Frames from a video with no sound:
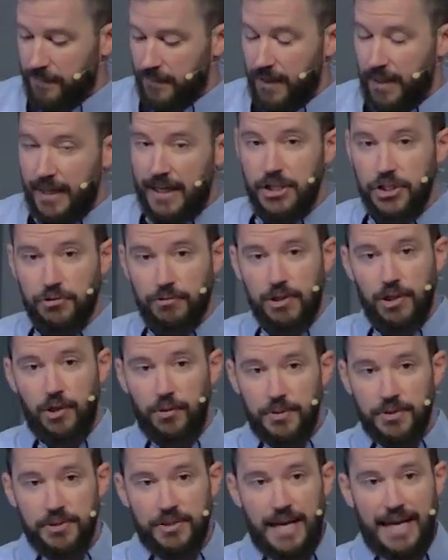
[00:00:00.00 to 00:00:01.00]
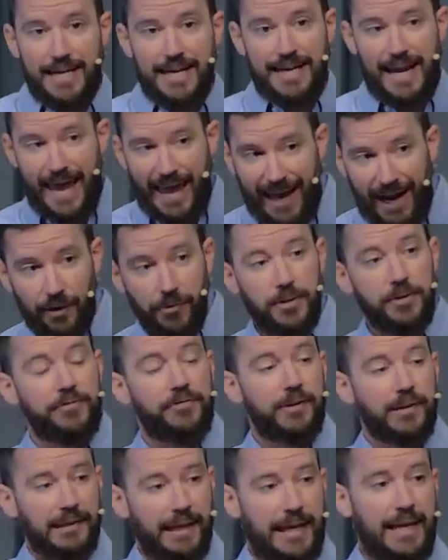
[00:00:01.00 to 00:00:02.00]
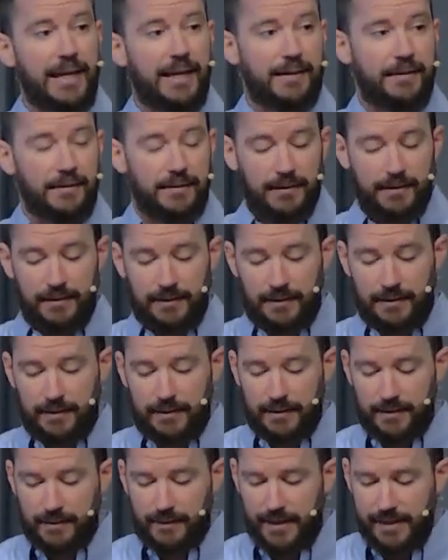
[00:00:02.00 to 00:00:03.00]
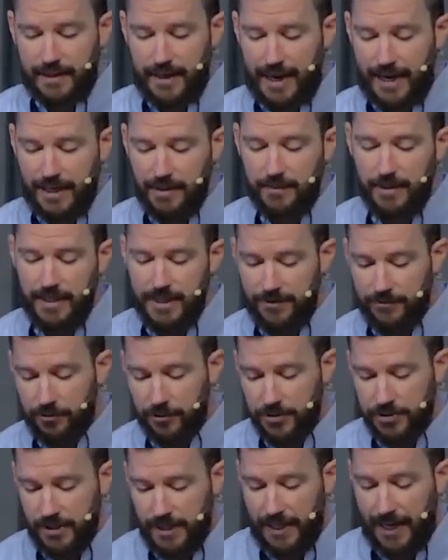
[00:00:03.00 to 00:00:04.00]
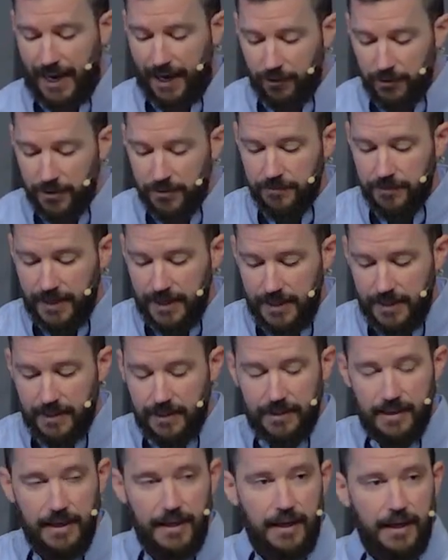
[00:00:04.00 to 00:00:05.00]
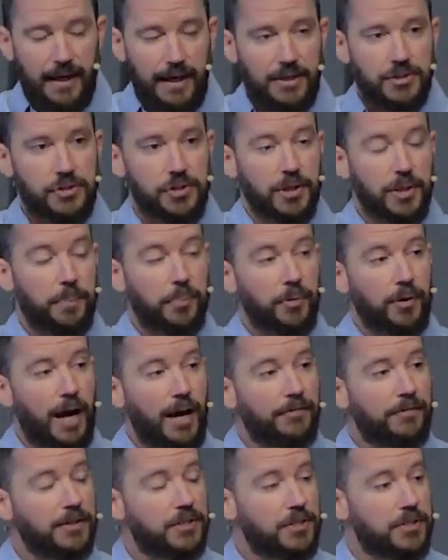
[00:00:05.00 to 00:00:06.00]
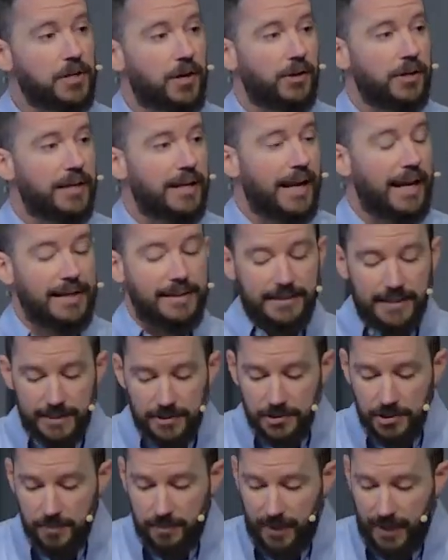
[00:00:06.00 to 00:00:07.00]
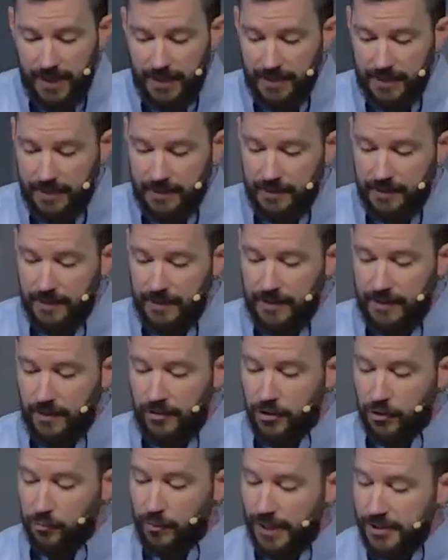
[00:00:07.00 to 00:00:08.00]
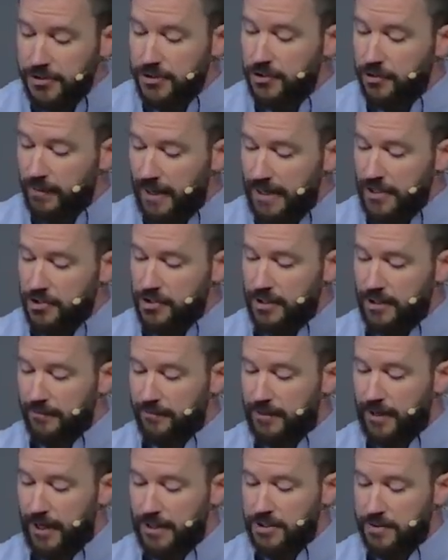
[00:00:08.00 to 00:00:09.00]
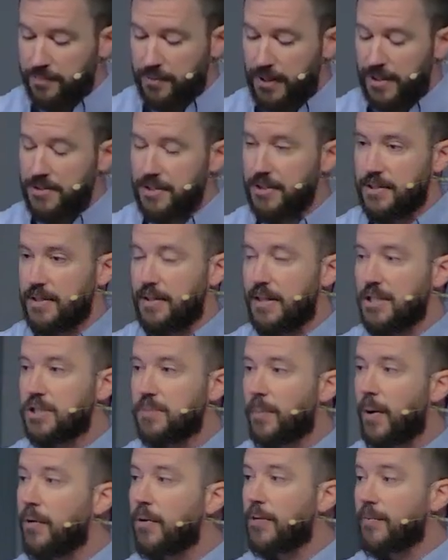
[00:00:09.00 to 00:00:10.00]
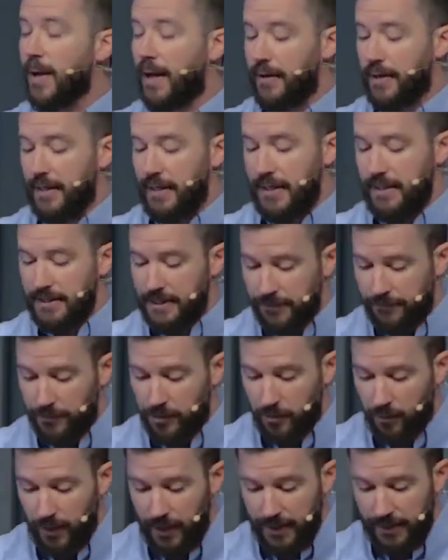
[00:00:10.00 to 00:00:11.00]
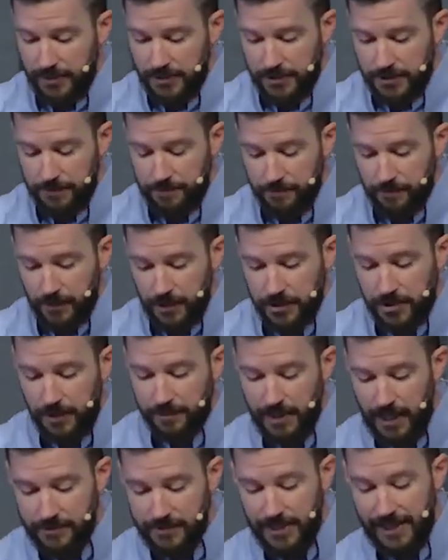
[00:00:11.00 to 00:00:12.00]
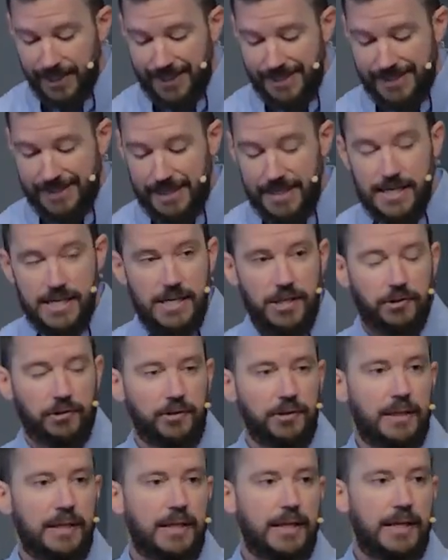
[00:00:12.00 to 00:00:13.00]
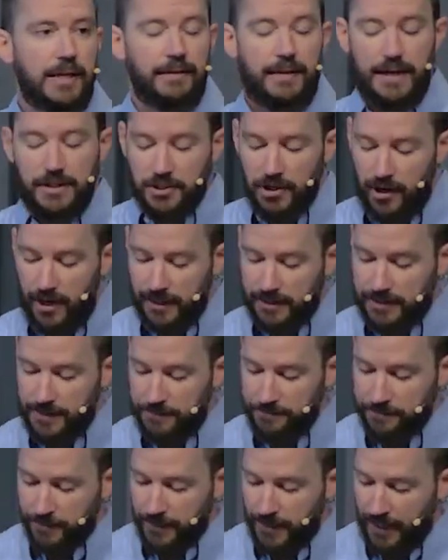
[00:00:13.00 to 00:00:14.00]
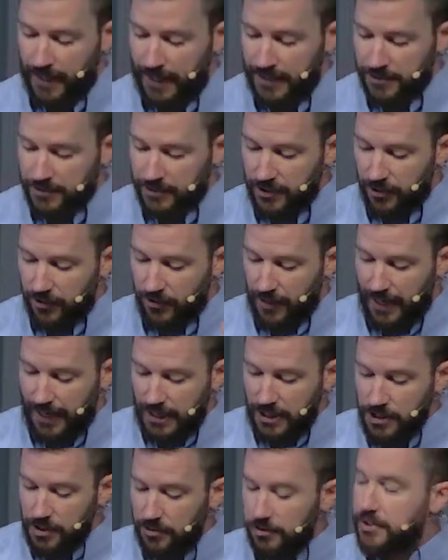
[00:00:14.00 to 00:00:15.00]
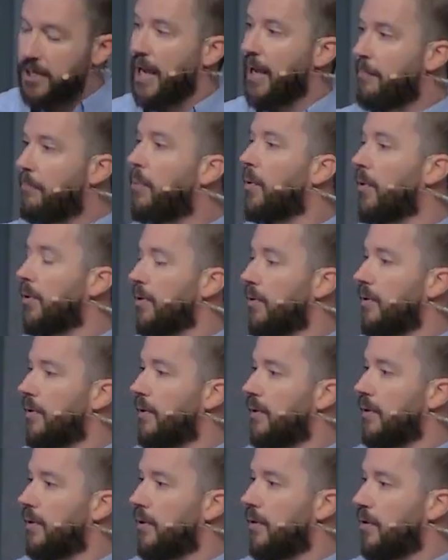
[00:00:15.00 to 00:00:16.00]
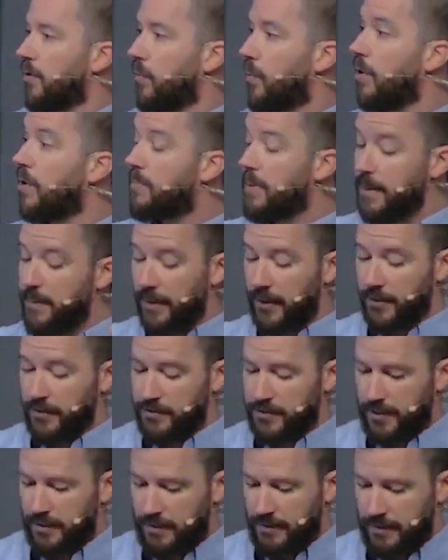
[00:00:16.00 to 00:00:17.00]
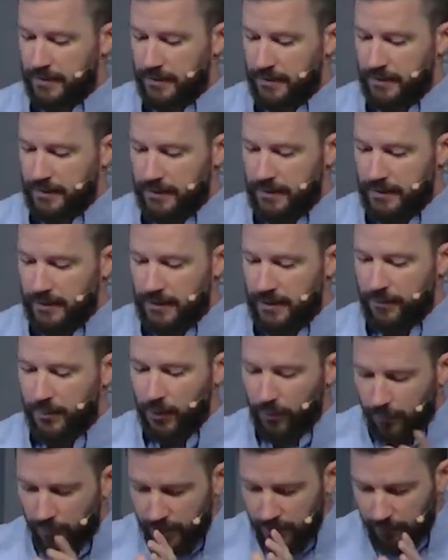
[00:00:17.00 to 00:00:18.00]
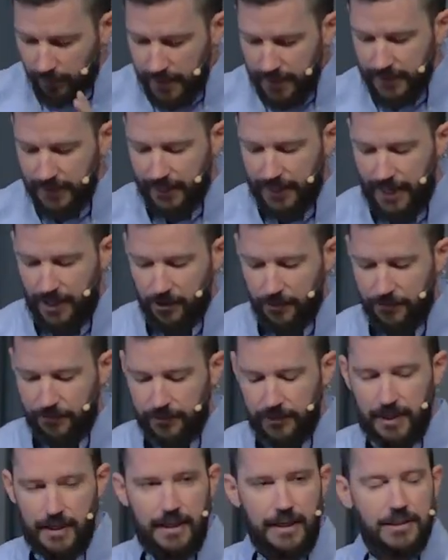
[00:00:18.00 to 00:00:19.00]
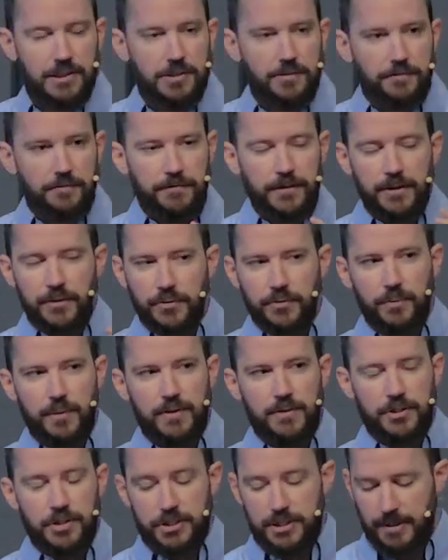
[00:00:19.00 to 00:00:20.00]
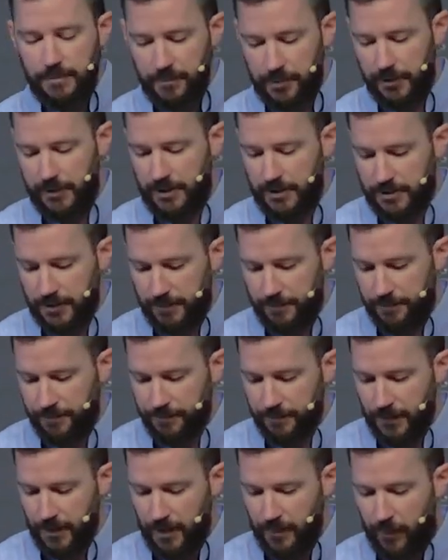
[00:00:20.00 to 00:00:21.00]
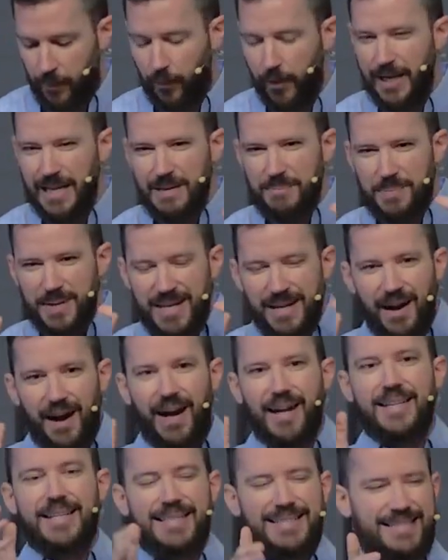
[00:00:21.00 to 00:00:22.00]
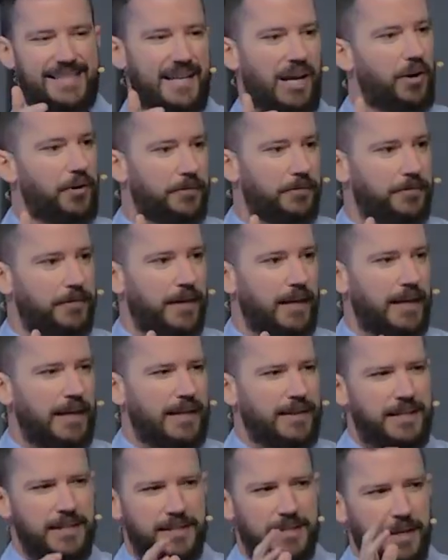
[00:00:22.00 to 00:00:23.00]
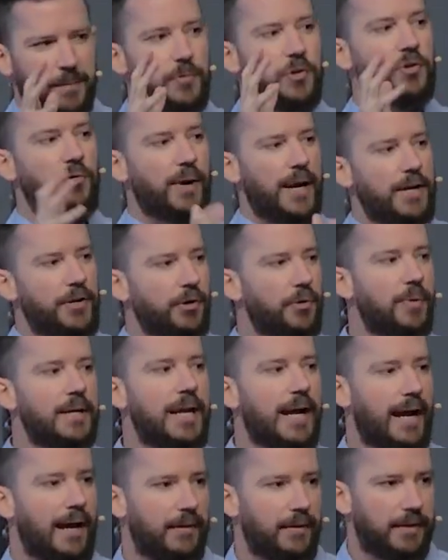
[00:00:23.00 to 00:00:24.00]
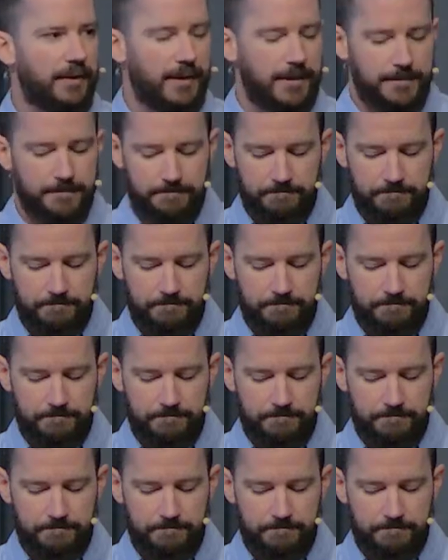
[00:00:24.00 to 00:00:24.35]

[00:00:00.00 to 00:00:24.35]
Israel was taken out of the land like Adam and Eve, were sent out of Eden. And so the prophets started anticipating the restoration of God's presence, and they spoke about it in different ways. Sometimes, like Ezekiel, they talked as though a new temple would be built. But when we read it carefully, it's filled with symbolism, pointing beyond itself to some greater reality.